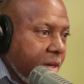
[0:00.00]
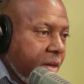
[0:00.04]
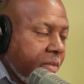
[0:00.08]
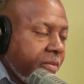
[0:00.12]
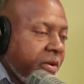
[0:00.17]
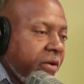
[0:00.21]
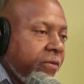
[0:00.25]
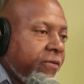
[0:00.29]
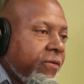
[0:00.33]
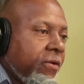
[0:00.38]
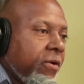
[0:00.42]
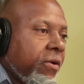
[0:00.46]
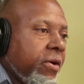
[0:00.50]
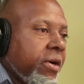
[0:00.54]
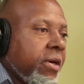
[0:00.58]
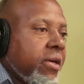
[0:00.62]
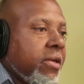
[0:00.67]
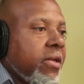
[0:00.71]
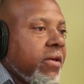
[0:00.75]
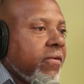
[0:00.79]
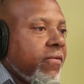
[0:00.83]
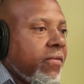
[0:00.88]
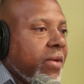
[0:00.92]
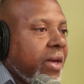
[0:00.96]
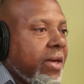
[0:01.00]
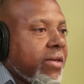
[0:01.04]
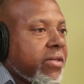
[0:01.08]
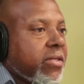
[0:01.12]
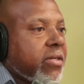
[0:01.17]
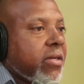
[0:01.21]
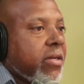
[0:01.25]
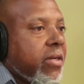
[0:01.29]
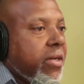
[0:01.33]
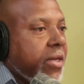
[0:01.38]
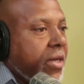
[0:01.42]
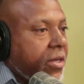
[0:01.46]
before it even
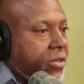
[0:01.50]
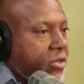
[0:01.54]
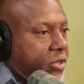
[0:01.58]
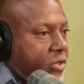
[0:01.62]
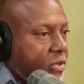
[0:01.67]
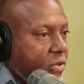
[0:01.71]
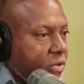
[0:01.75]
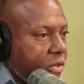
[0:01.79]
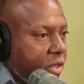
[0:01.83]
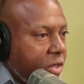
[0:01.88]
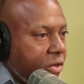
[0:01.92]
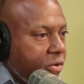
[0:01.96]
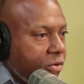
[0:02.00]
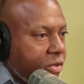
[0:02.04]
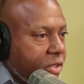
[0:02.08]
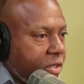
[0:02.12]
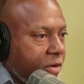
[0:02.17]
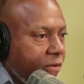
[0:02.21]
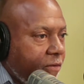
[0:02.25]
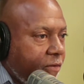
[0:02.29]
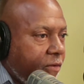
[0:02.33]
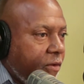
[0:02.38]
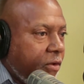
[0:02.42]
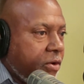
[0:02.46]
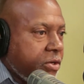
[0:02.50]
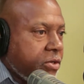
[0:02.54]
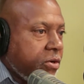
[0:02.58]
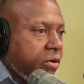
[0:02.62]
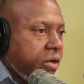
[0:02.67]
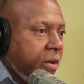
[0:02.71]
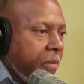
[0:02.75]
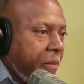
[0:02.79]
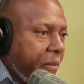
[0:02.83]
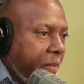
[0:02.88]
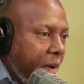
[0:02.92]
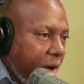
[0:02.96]
escalates to the use of force or
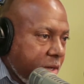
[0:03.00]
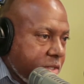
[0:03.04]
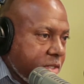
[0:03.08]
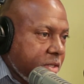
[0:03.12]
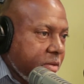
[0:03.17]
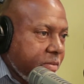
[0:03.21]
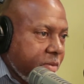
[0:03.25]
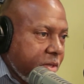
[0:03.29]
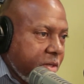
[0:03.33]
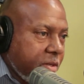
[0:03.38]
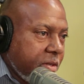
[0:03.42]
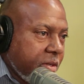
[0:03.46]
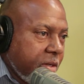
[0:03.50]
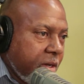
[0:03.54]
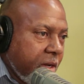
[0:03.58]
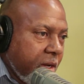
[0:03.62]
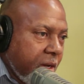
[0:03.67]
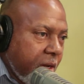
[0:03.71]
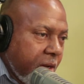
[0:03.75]
the possible